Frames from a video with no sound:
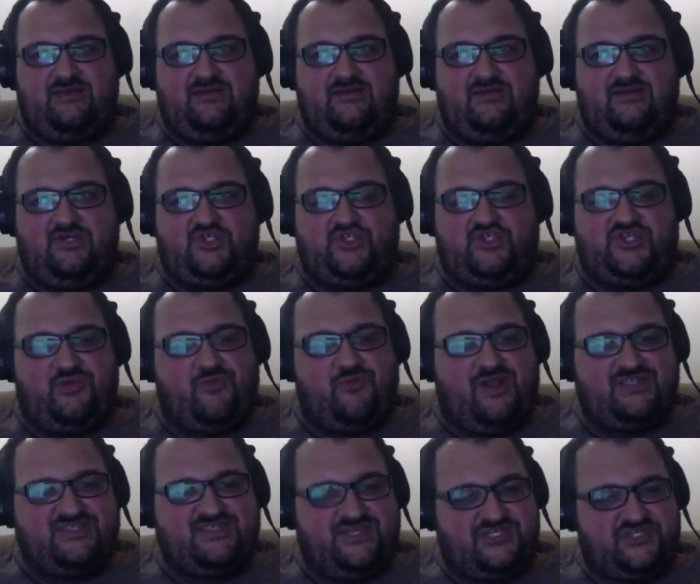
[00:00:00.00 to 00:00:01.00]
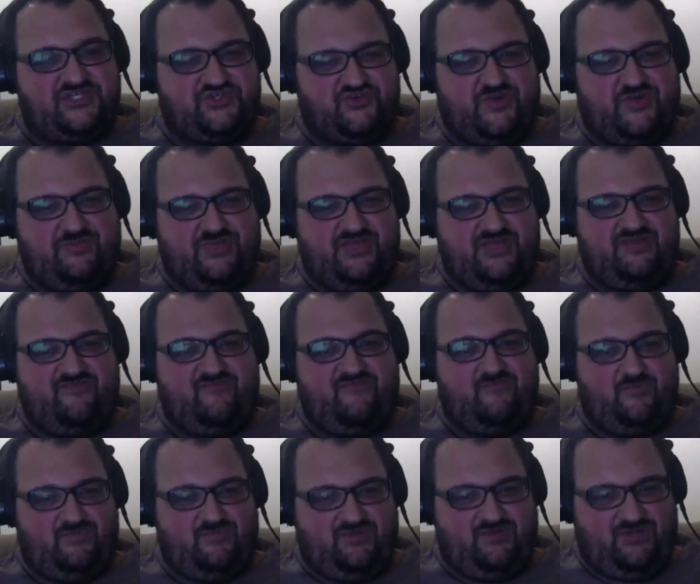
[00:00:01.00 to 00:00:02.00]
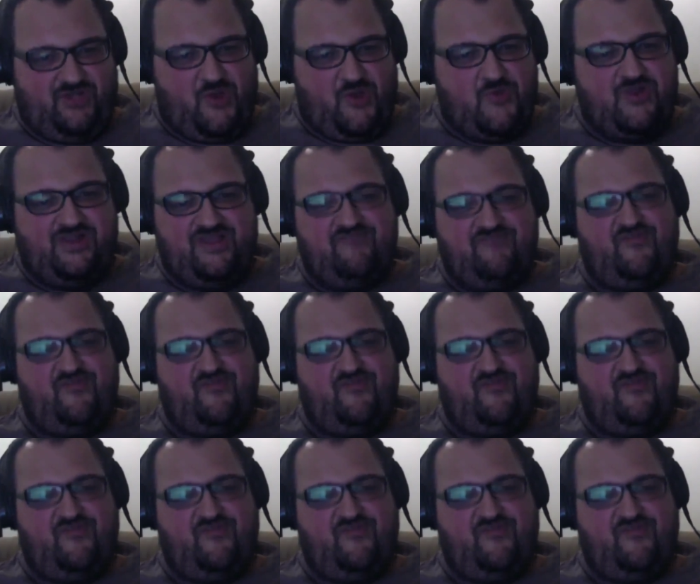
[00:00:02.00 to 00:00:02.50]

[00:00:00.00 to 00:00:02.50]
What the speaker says: she runs an extremely locally